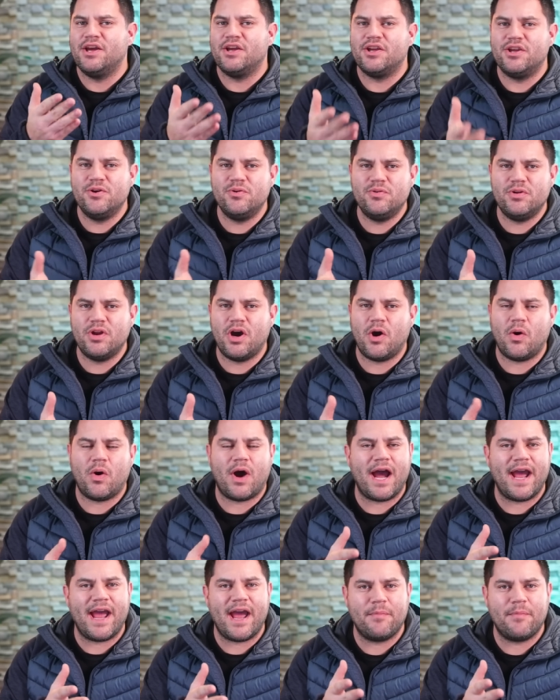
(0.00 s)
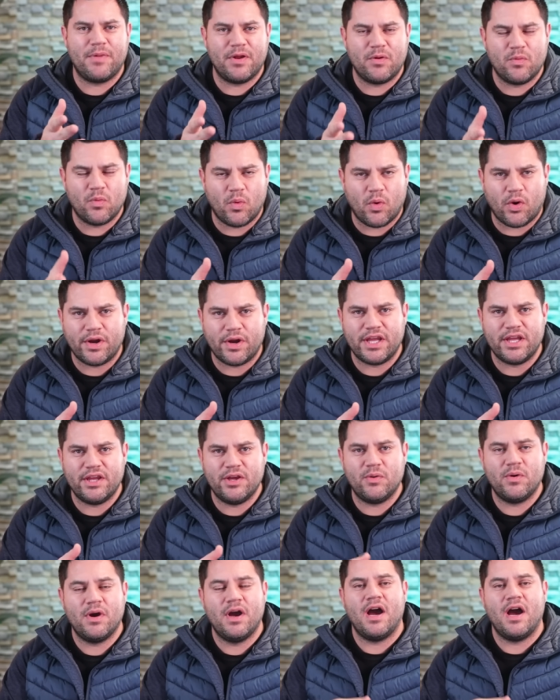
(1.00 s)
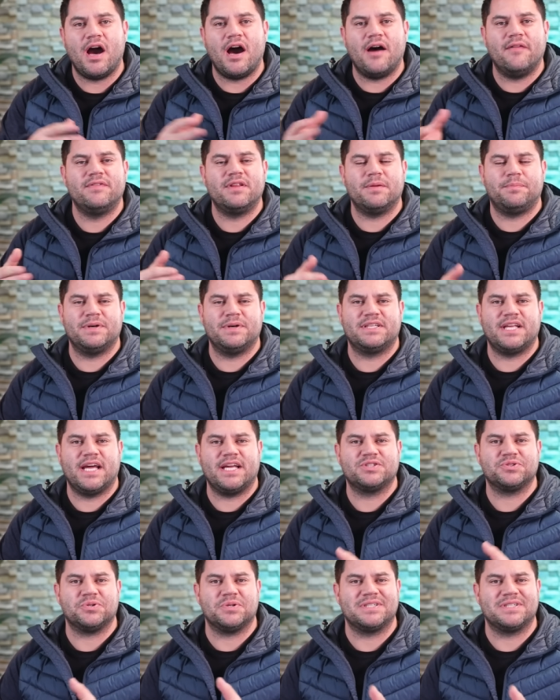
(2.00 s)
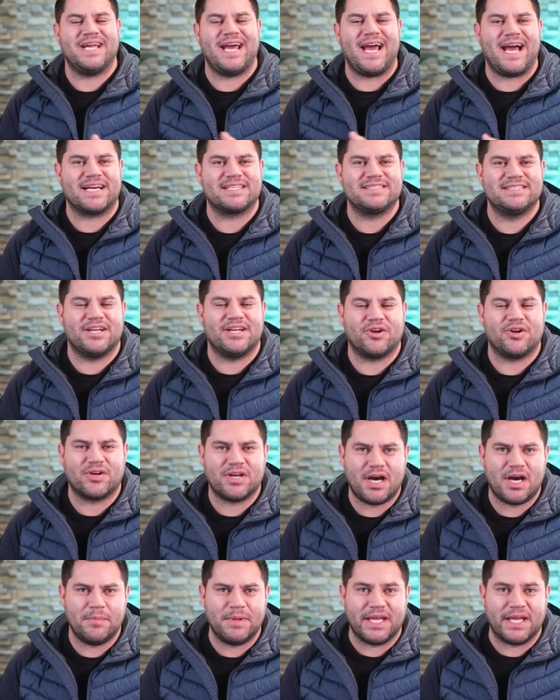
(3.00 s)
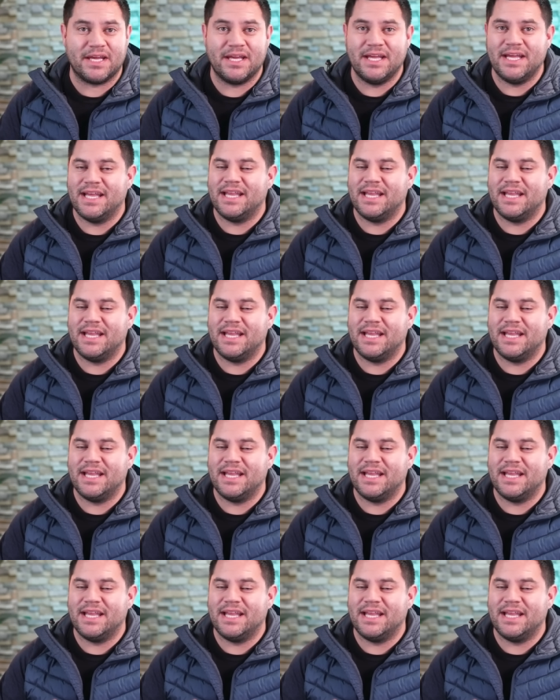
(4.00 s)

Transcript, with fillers: you know I have been warning you of the potential attacks that are coming.